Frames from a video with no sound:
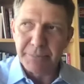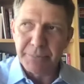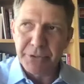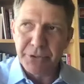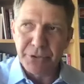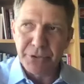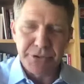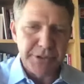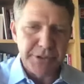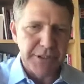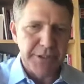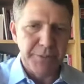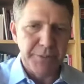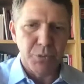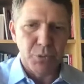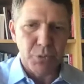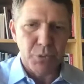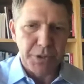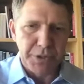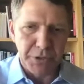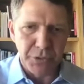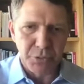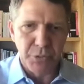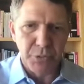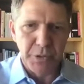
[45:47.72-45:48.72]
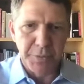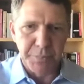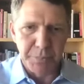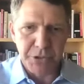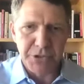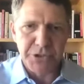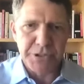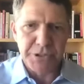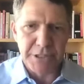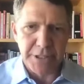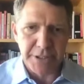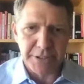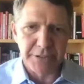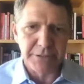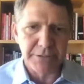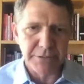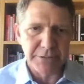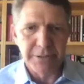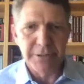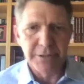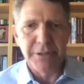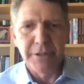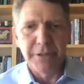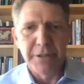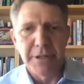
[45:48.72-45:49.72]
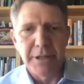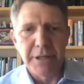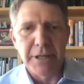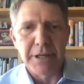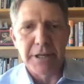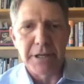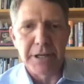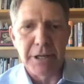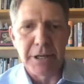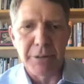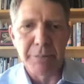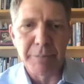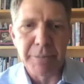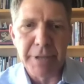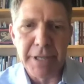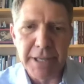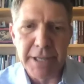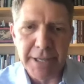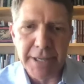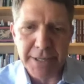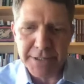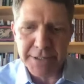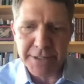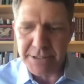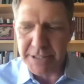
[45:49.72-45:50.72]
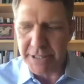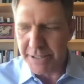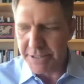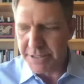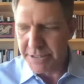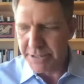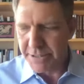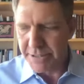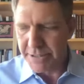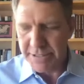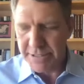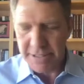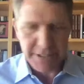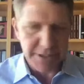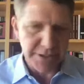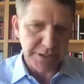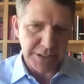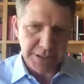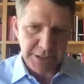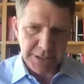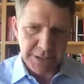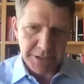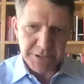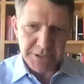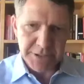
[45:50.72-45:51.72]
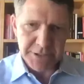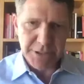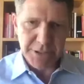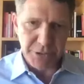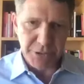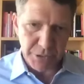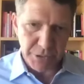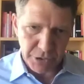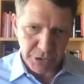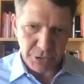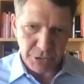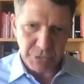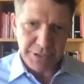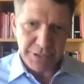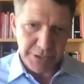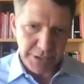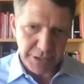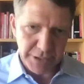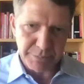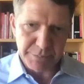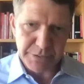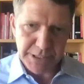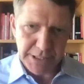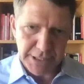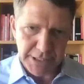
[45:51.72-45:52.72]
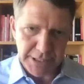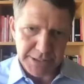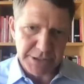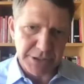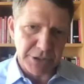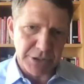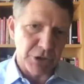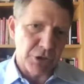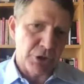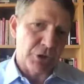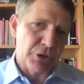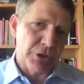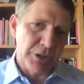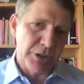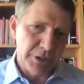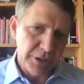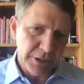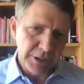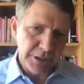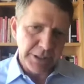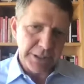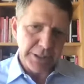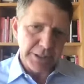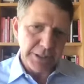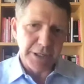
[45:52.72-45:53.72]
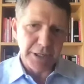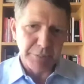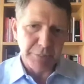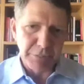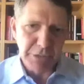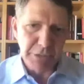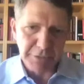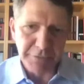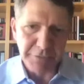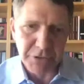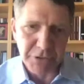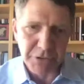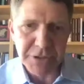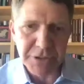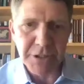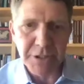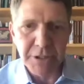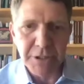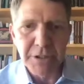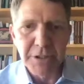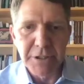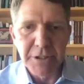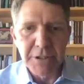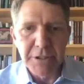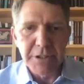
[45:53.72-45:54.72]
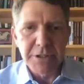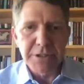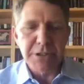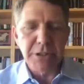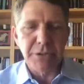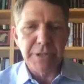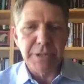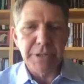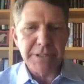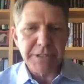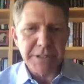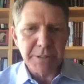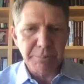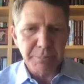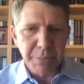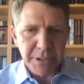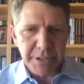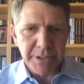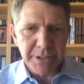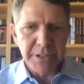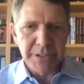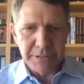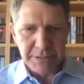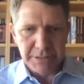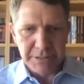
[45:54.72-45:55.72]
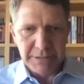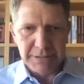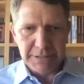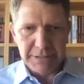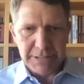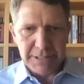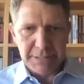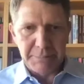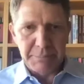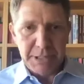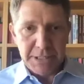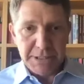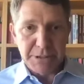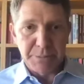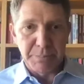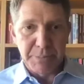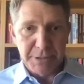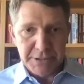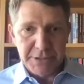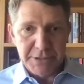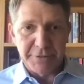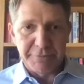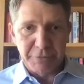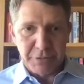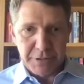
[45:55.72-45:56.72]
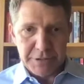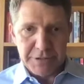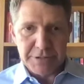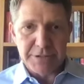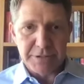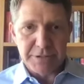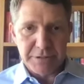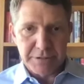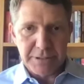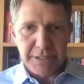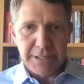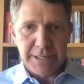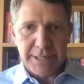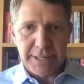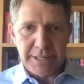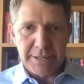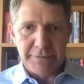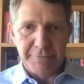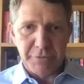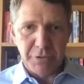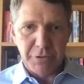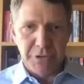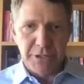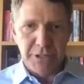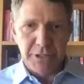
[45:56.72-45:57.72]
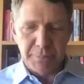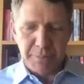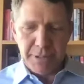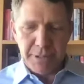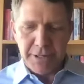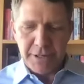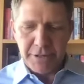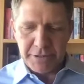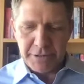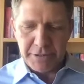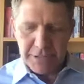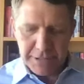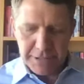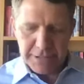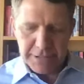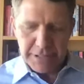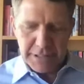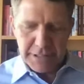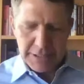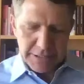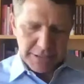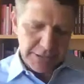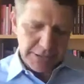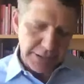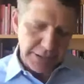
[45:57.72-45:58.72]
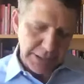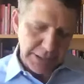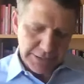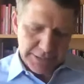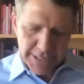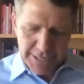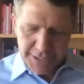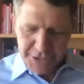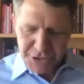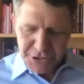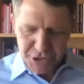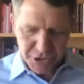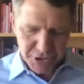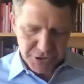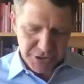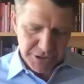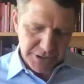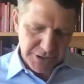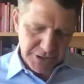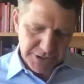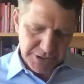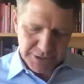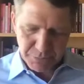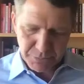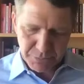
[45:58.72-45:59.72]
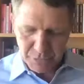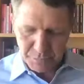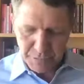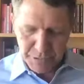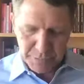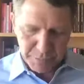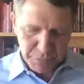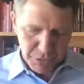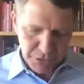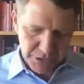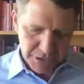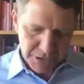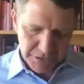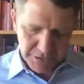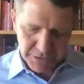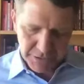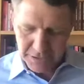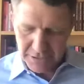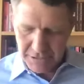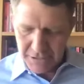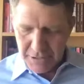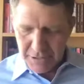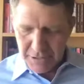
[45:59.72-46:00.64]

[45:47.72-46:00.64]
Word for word: thirteen point three percent. Um, um, and Texas has, again, zero income tax at all income levels. So that's a big, it's a big difference. And if you think about an, an, a national system where people can